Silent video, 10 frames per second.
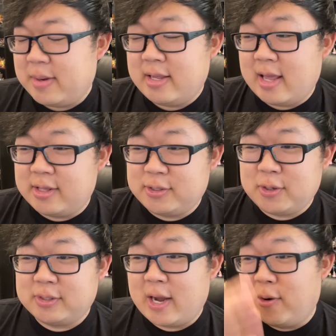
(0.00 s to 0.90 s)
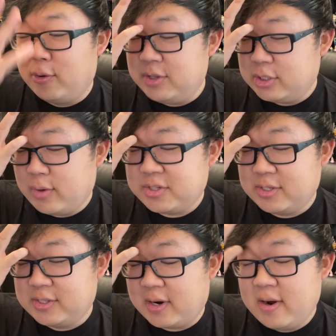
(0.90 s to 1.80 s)
mean, yeah, this shows how old these
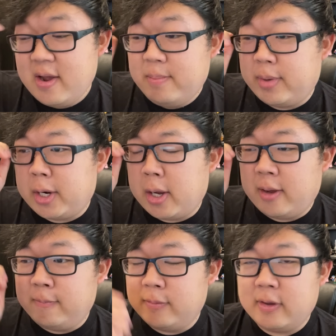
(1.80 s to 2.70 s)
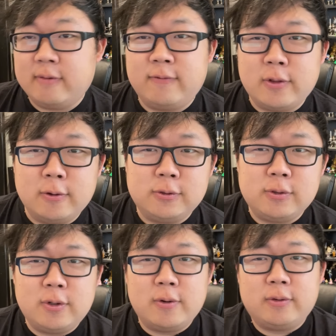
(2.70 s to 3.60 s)
questions are. But um, for those
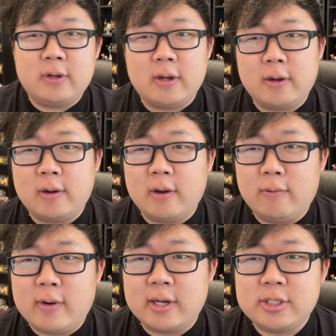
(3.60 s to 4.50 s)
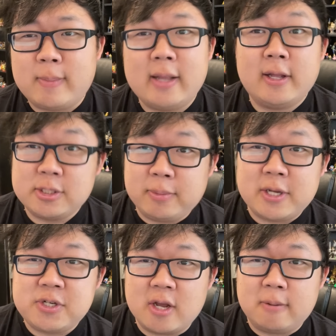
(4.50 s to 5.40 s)
who don't uh, watch my Let's
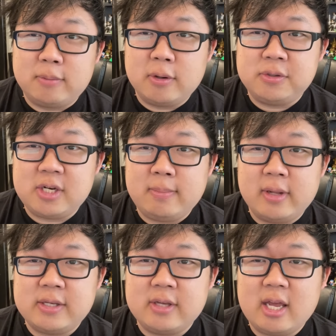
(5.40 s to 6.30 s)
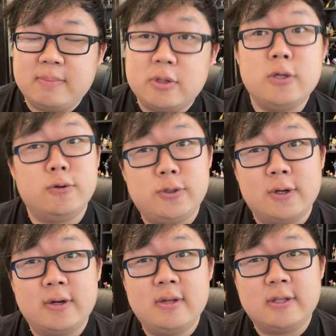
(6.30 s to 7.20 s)
Play channel, ProZD Plays Games, you
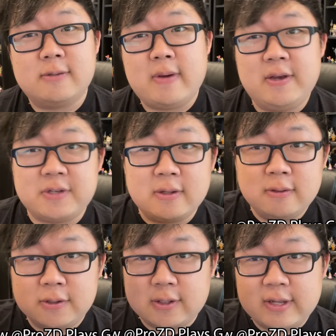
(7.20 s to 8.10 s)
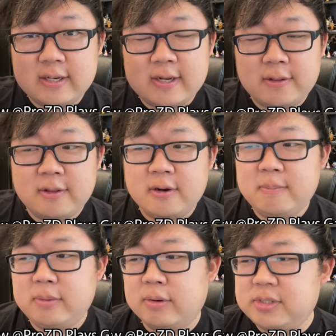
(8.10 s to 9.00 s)
should. It's amazing. There's a link down there,
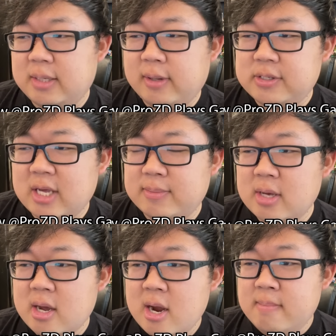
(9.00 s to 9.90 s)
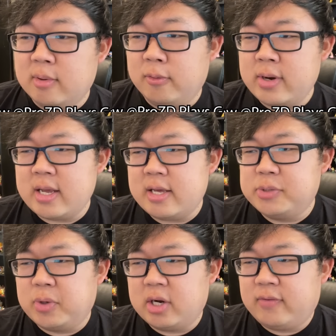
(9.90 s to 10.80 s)
ProZD Plays Games. Marie
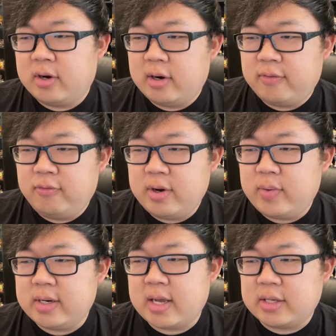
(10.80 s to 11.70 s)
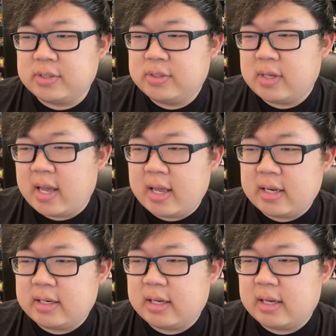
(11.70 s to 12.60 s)
is one of our frequent guests,
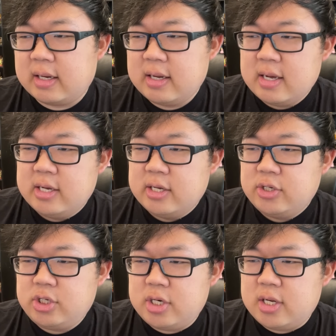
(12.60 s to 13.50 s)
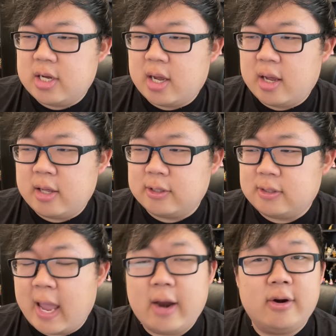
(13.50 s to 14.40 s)
and uh, she uh, is
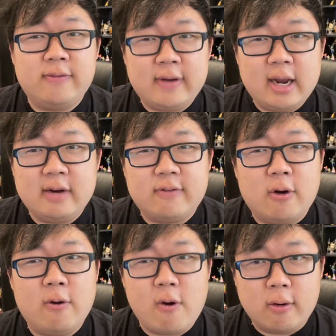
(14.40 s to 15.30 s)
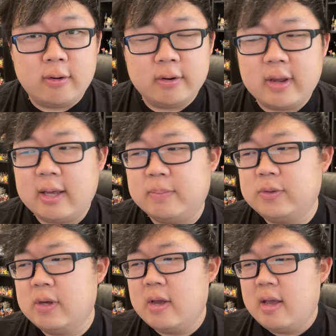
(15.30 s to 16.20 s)
terrified of all horror games.
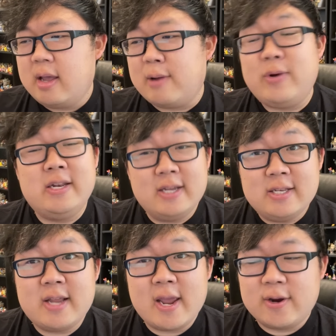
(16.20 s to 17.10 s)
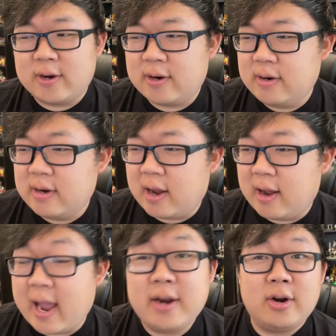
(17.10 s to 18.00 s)
And we did take her
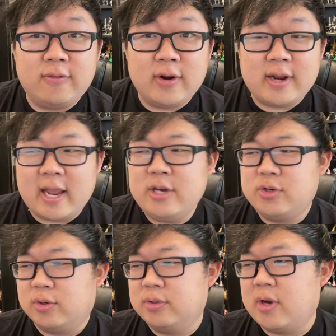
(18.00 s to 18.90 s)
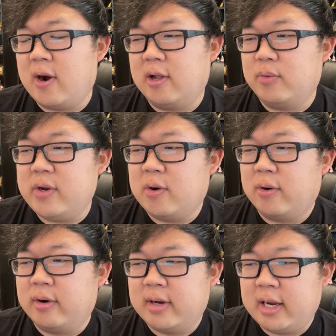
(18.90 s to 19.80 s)
uh, and our friend Angel to Halloween
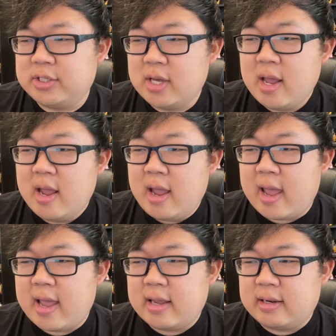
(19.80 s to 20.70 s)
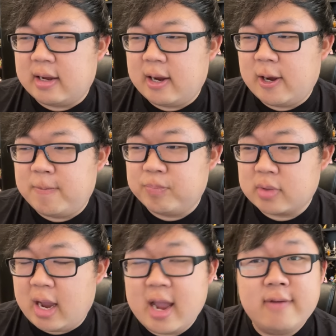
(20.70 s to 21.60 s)
Horror Nights. And um,
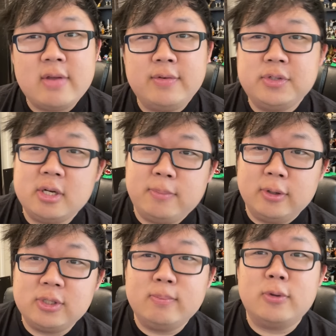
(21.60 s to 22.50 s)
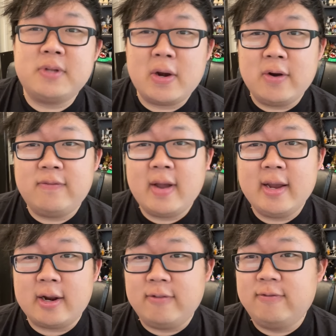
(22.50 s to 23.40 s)
I have never seen a person more
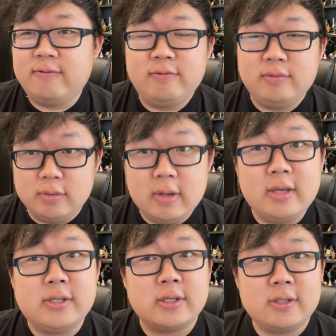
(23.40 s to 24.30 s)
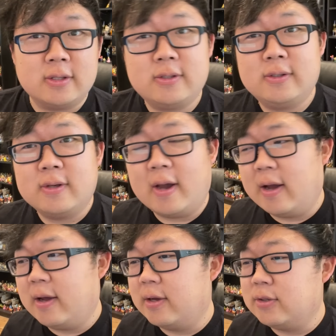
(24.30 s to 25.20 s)
terrified of existence.
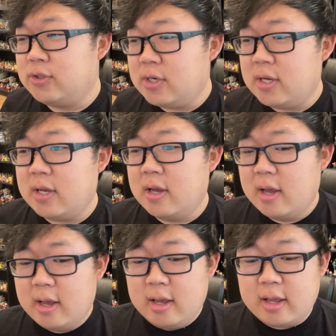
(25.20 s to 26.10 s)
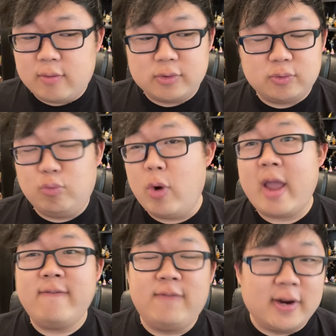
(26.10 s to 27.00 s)
Uh, she, it was
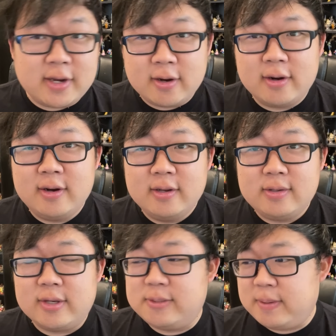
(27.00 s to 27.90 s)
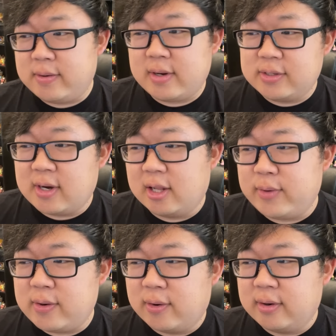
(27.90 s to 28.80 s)
way funnier to experience
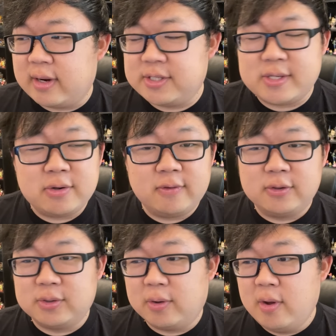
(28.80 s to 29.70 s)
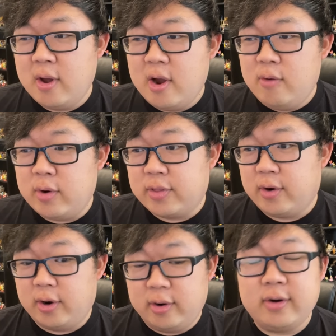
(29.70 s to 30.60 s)
Halloween Horror Nights at Universal with
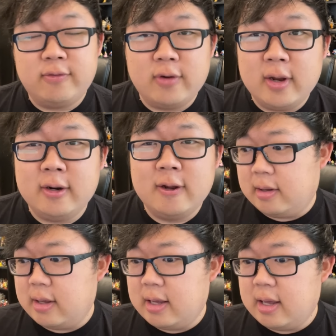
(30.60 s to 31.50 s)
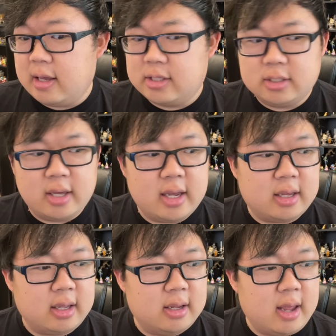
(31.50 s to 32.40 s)
her in front. It, it, it's
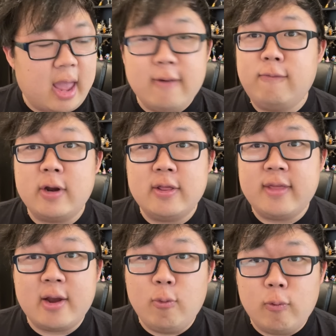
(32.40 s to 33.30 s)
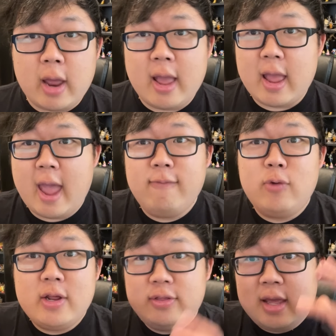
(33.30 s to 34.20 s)
like everything,
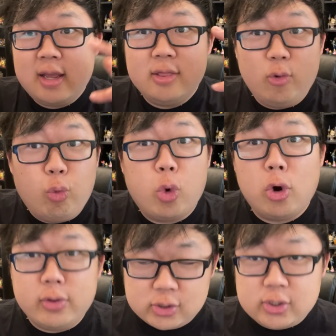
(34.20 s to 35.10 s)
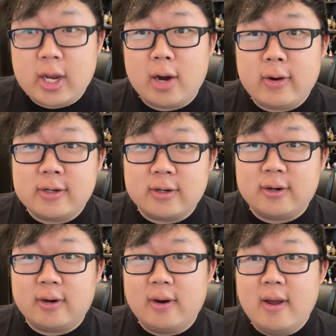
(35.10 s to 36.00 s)
everything in the world is scary to
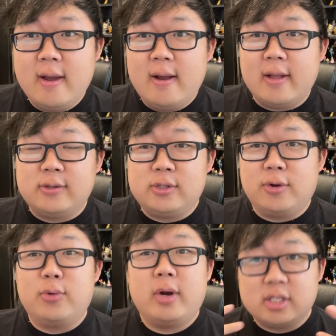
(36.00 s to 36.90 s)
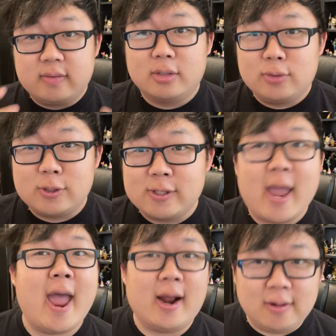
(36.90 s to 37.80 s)
her, and so the rest of us were just
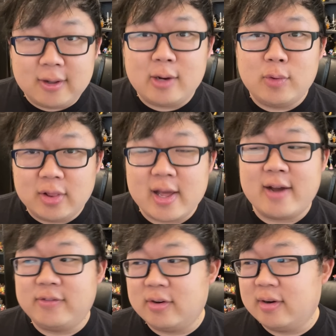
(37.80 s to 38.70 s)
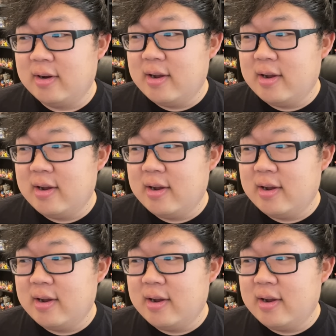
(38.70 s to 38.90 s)
cackling with laughter.